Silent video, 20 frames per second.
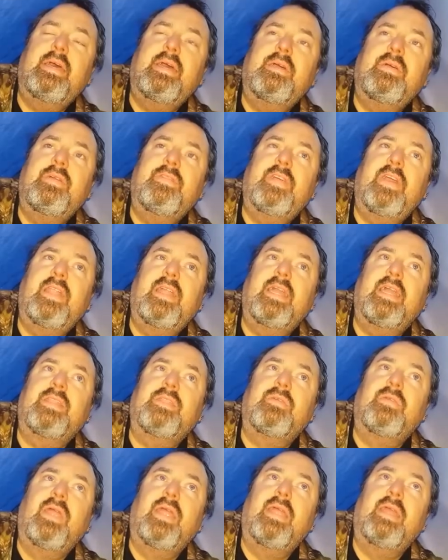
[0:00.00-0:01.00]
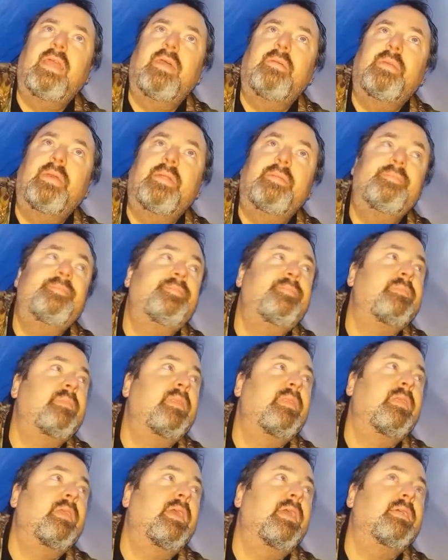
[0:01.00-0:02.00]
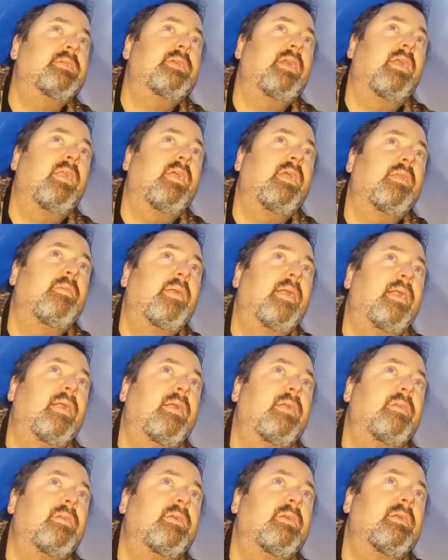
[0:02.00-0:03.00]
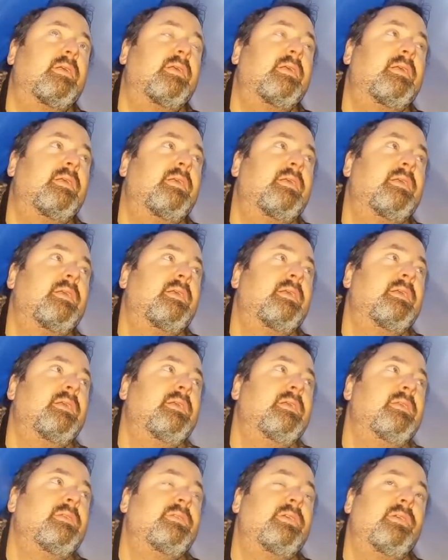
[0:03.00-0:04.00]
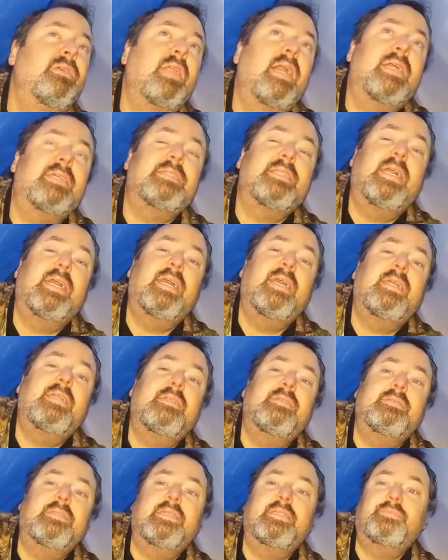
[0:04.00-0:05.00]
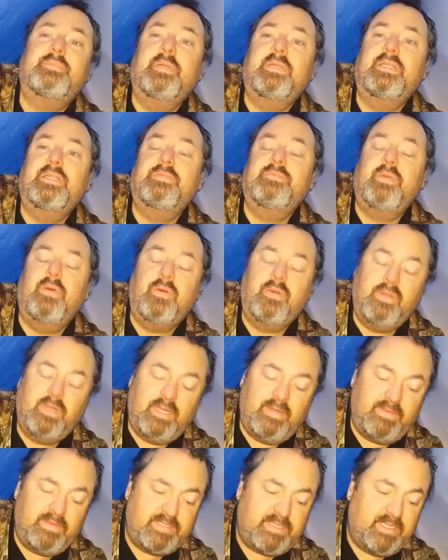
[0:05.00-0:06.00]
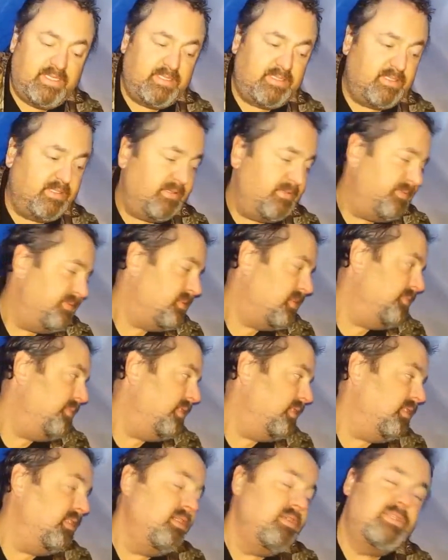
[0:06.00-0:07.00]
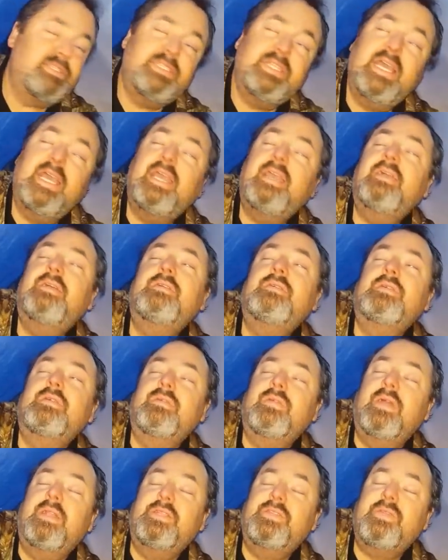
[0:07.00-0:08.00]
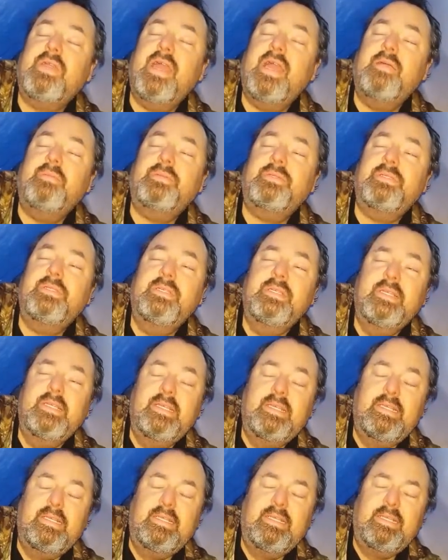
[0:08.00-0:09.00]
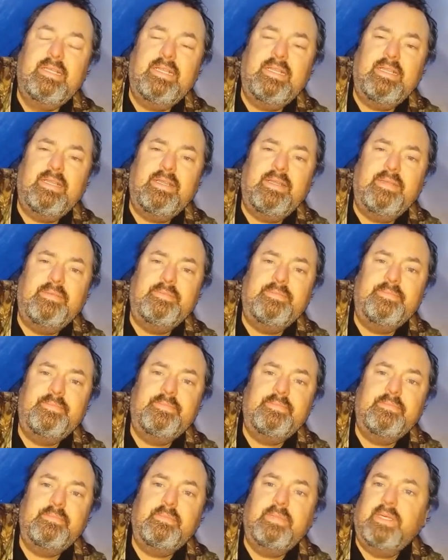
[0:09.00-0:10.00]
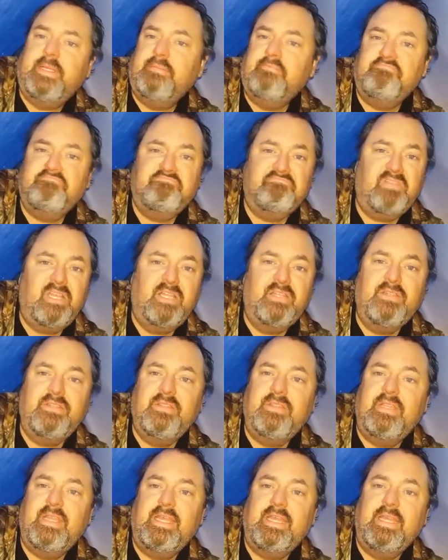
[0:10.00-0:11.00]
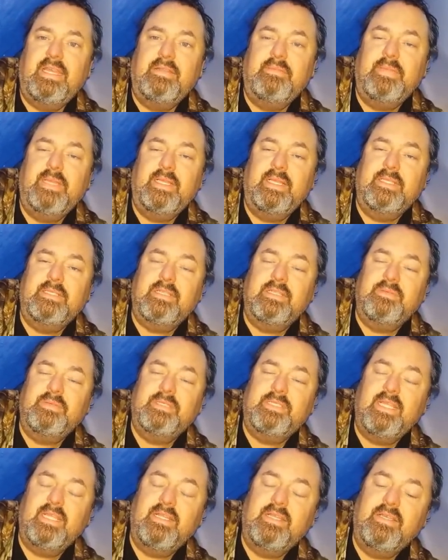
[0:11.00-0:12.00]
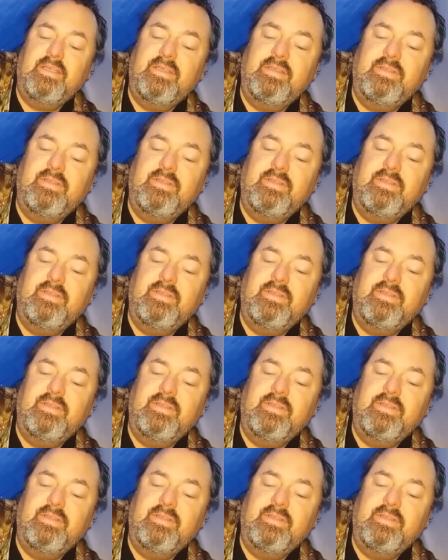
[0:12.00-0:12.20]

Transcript: uh, we finally got the rain come in. It started in about 2 last night. It's been just pouring ever since, so it's going to be a hooch day with the run traps. Um, but other than that, man, it's going to be staying a